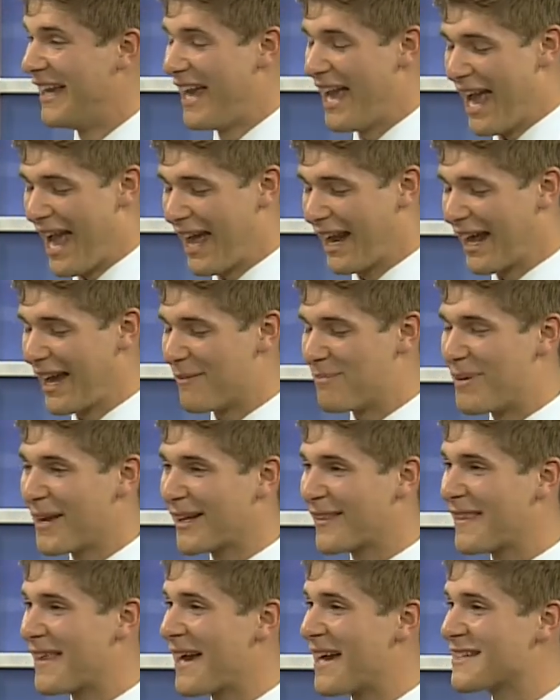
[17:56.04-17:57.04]
and I
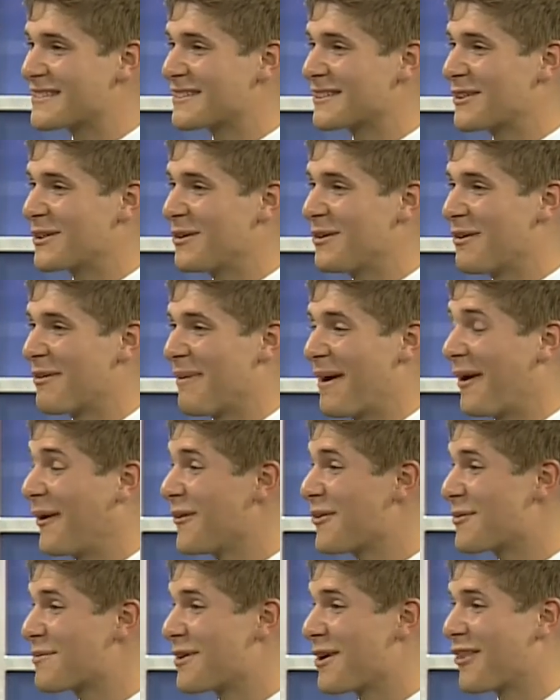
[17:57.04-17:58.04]
picked the icicle with my
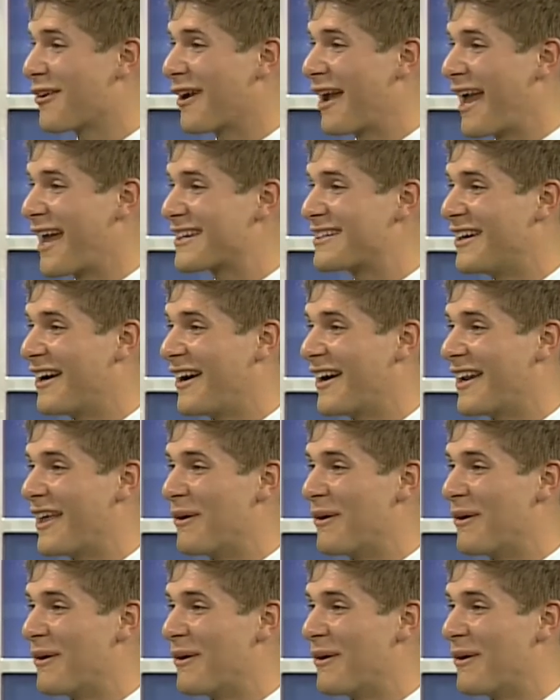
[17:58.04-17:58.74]
older brother Anton,